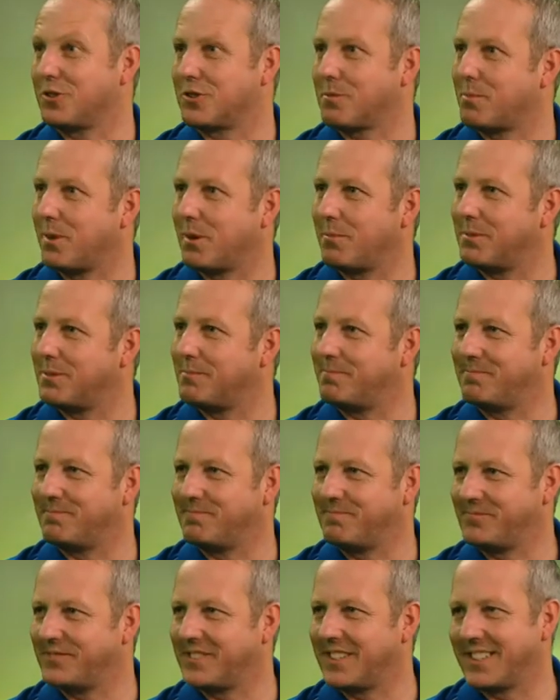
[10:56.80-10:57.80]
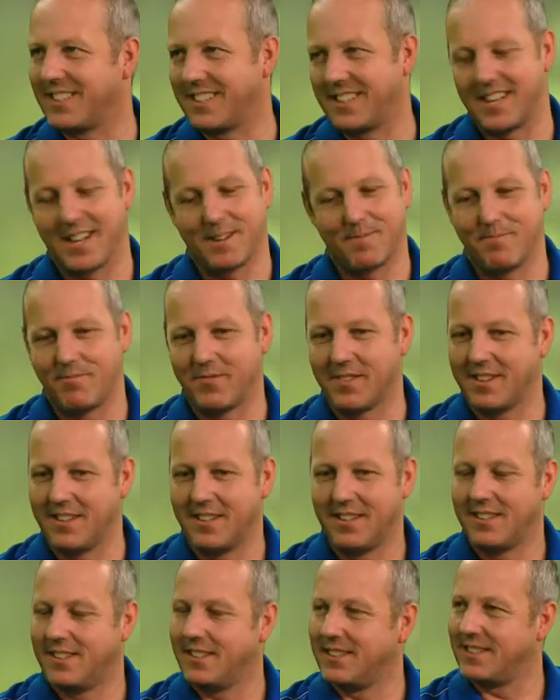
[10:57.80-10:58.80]
Something's gone horribly wrong financially, I
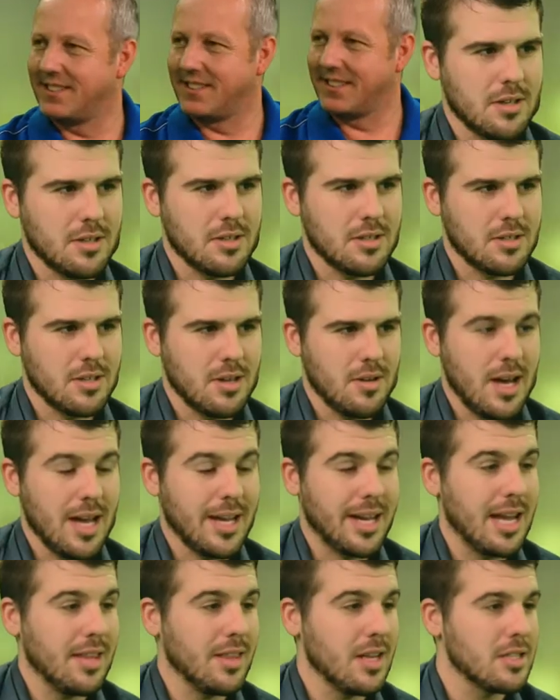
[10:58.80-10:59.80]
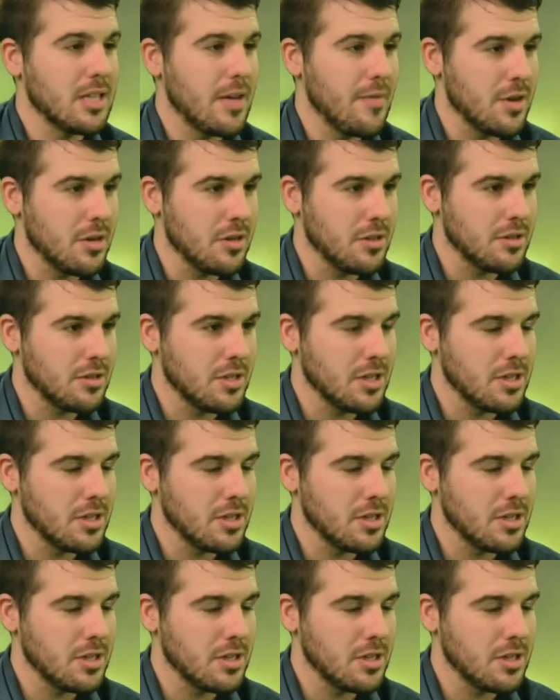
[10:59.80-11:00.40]
think. Yeah. So again, that's evidence.